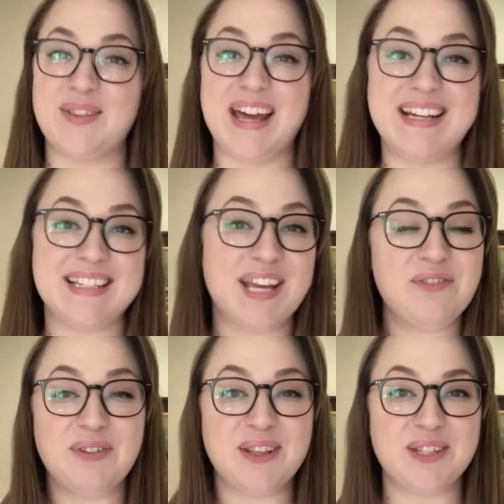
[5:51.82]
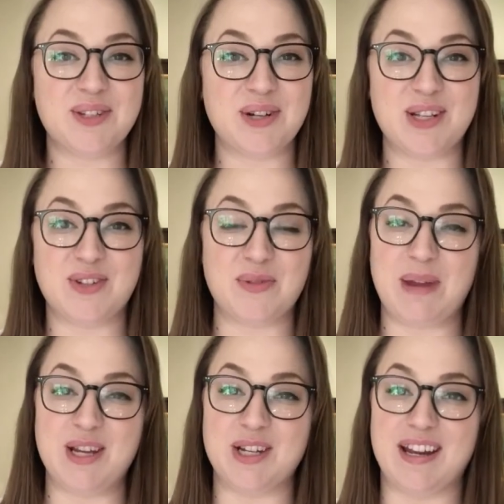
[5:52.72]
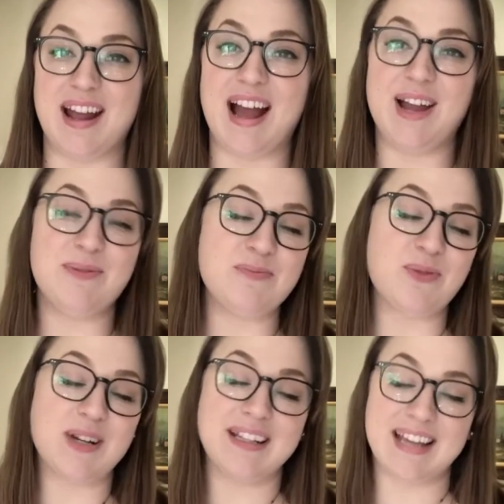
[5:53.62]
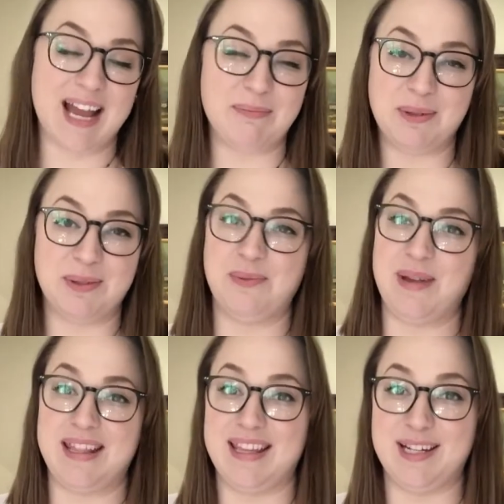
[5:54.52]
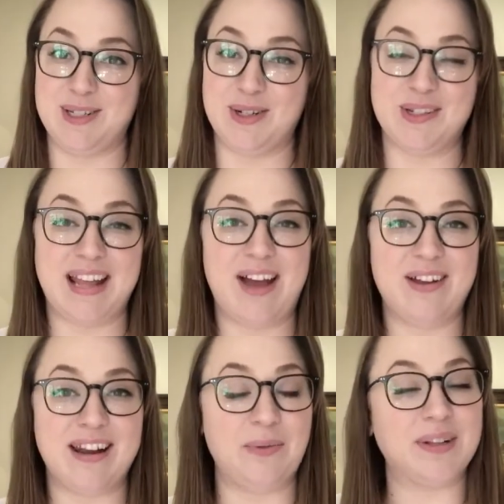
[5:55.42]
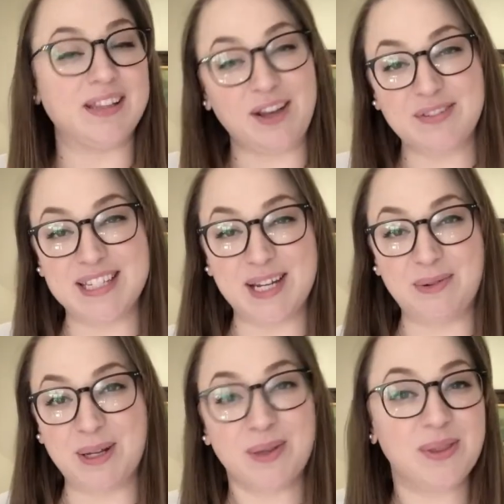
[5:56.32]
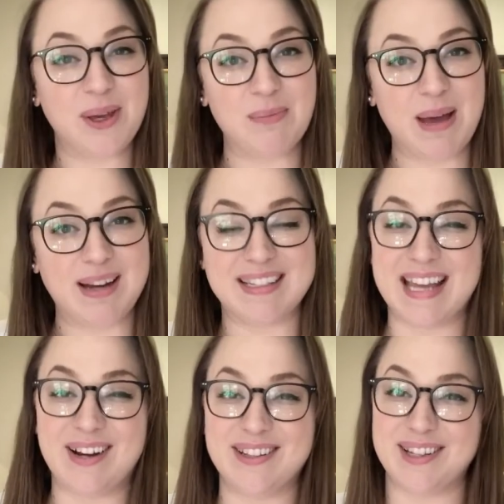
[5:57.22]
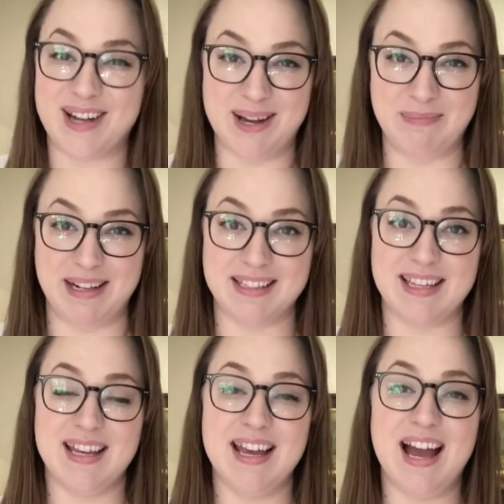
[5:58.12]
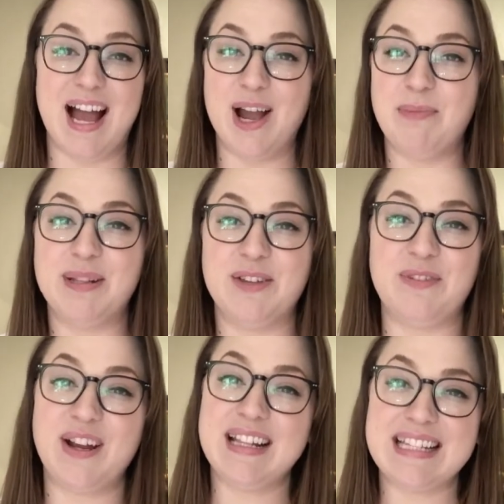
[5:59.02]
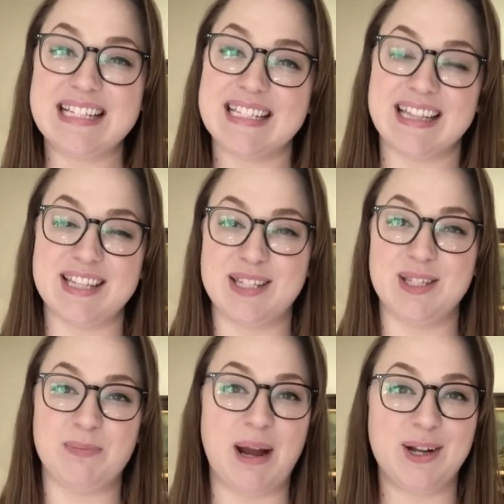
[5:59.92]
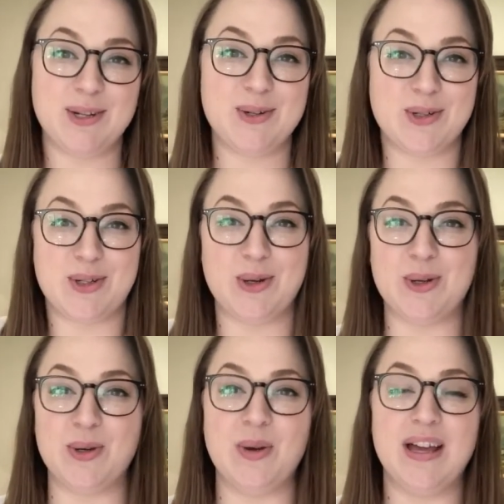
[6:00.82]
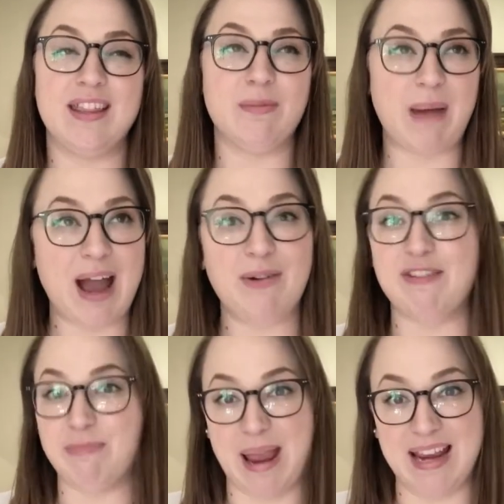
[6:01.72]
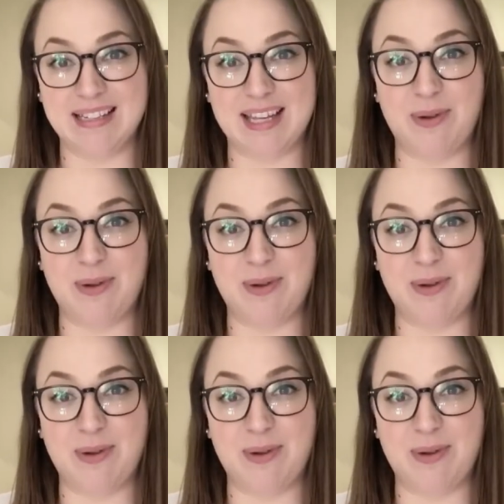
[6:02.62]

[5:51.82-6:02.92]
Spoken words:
that is it for this transformation. I'm really happy with the way that it turned out, and I would love to hear what you think about it down in the comments. I hope at the very least that this inspired you to show you the power of paint